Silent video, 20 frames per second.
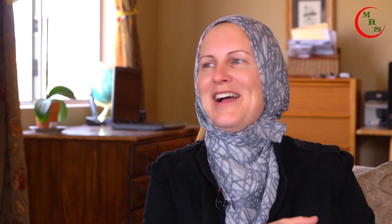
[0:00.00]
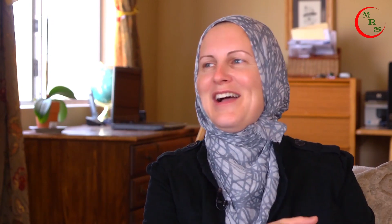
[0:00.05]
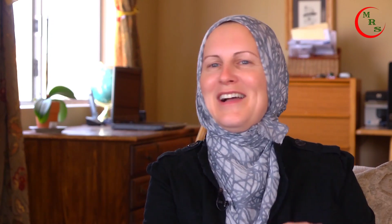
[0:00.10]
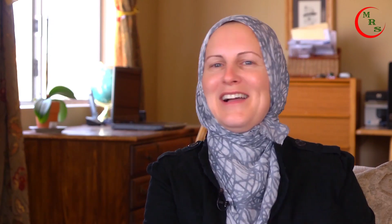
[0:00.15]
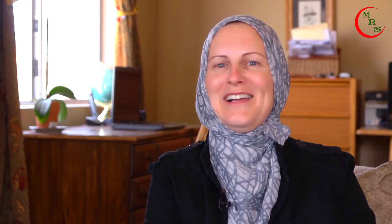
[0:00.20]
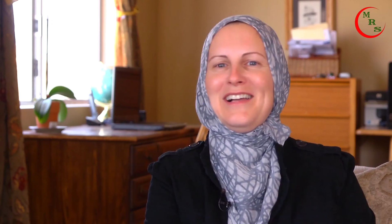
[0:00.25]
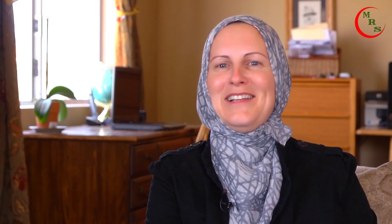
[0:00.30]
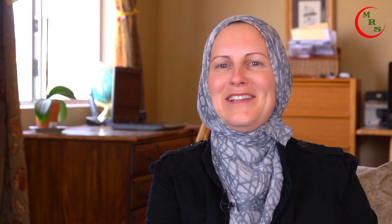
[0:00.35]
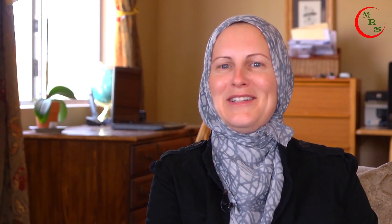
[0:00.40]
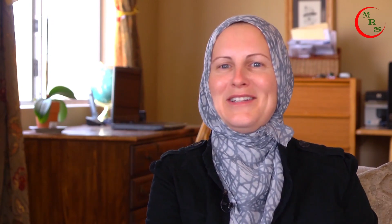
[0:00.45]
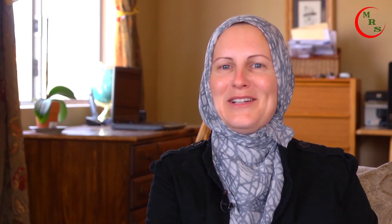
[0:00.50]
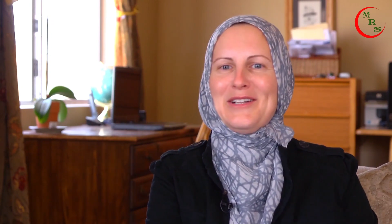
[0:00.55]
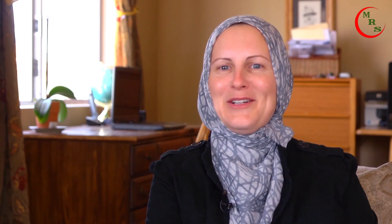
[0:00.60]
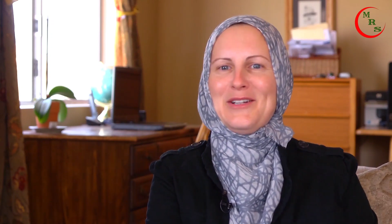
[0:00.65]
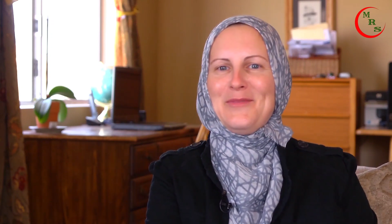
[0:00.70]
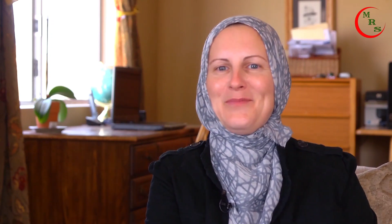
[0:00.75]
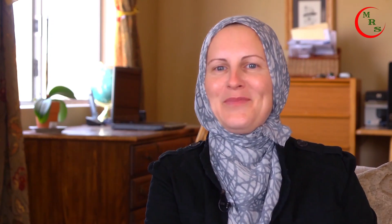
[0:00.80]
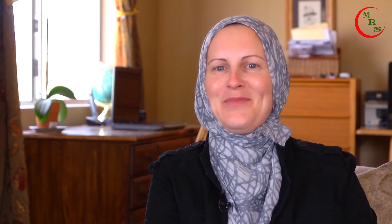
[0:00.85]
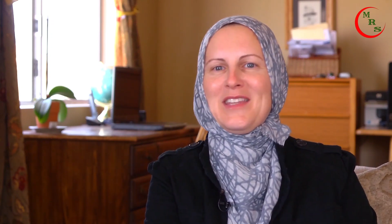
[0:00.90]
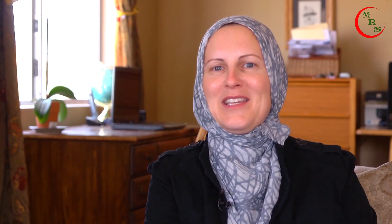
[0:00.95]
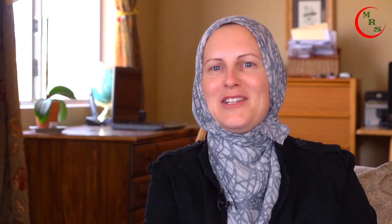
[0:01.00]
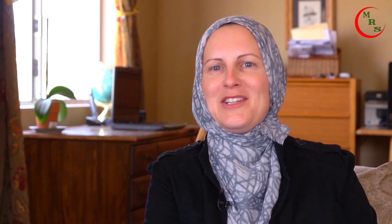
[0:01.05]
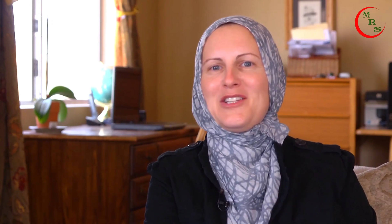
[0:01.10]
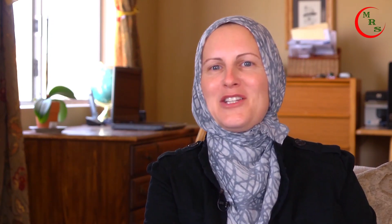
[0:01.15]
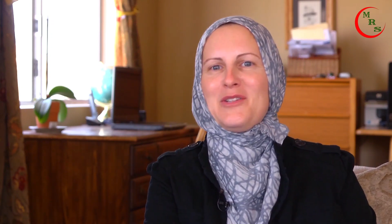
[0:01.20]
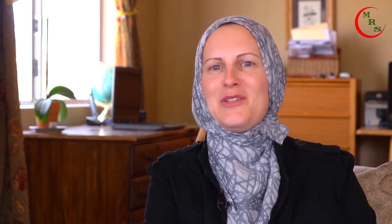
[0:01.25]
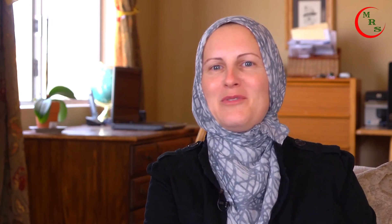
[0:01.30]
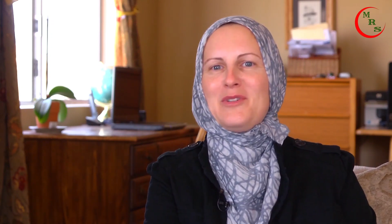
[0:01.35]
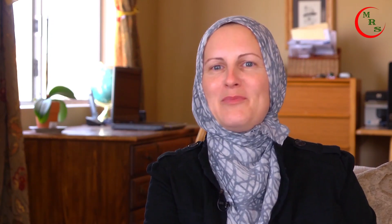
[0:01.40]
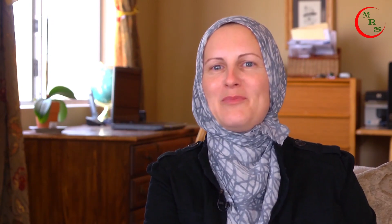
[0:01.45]
And
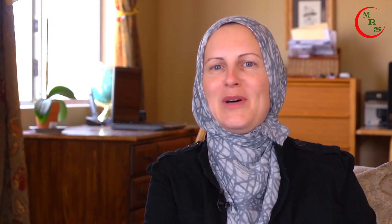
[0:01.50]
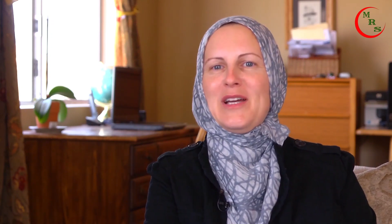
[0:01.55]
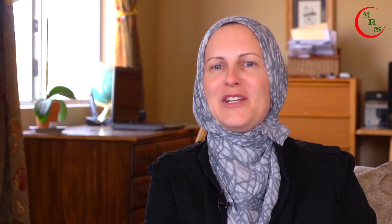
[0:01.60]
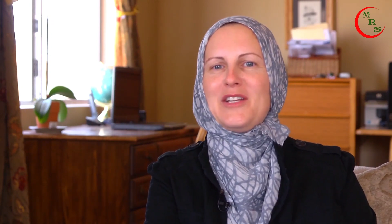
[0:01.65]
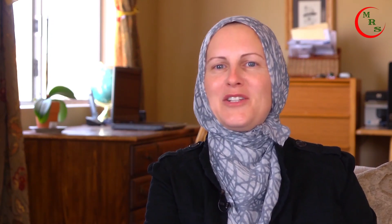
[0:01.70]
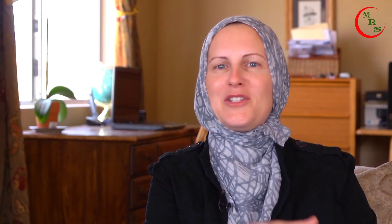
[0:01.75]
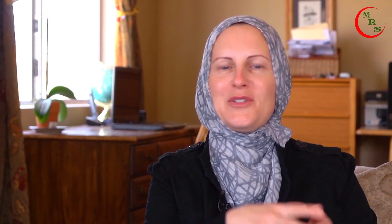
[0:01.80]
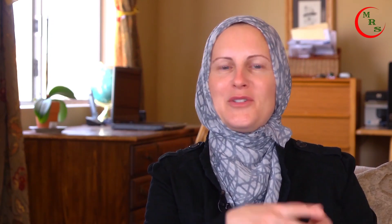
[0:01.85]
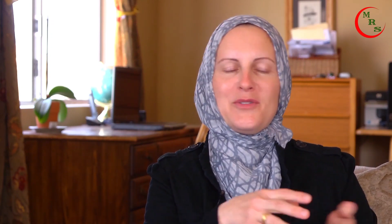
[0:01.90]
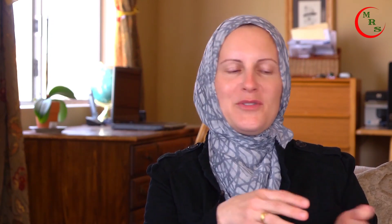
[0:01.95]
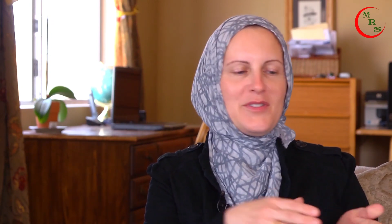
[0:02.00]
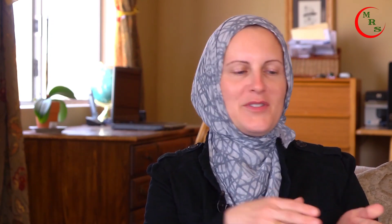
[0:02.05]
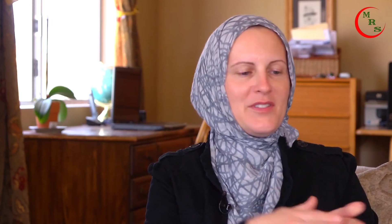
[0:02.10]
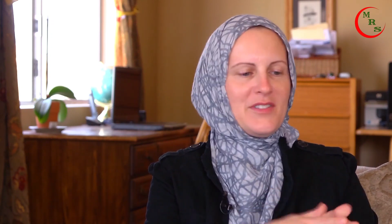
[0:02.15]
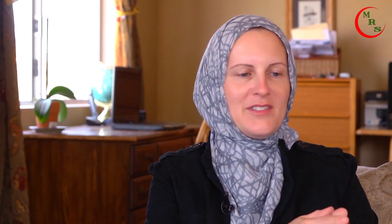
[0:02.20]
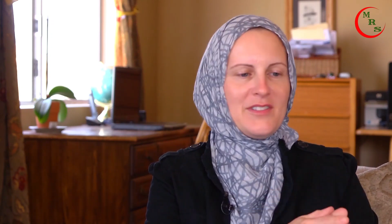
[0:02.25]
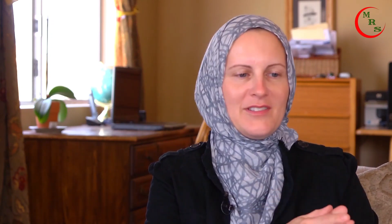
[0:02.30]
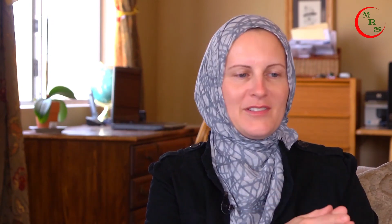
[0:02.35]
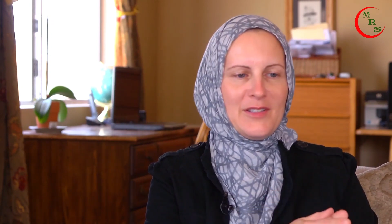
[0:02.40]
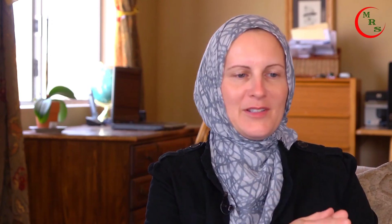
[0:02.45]
she would buy shoes.